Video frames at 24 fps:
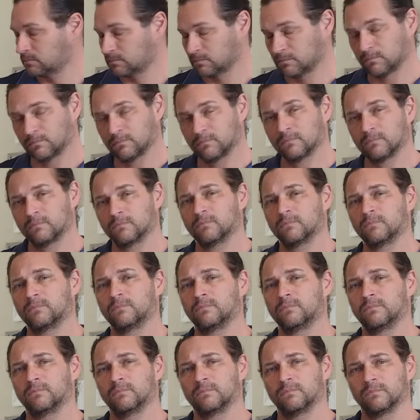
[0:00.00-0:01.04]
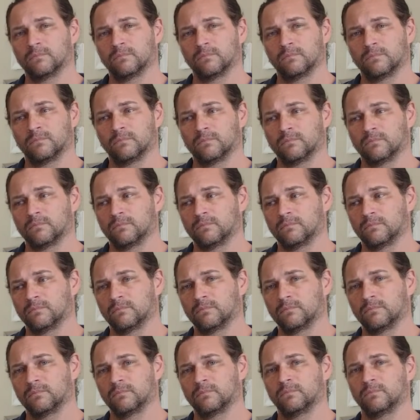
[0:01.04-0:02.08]

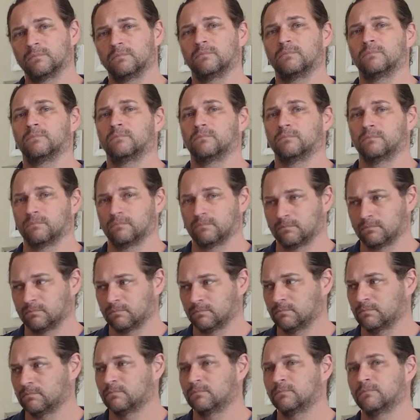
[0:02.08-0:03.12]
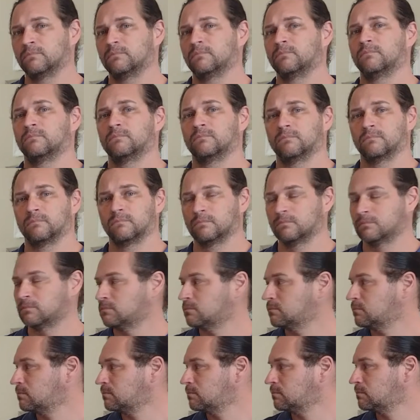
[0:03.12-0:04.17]

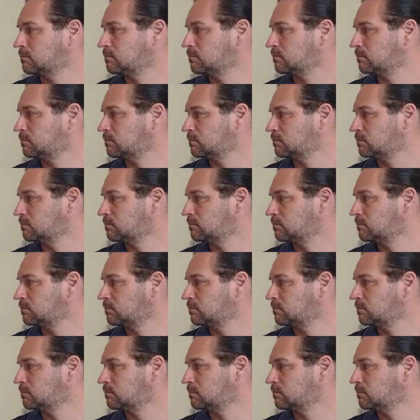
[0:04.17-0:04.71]
This person isn't speaking.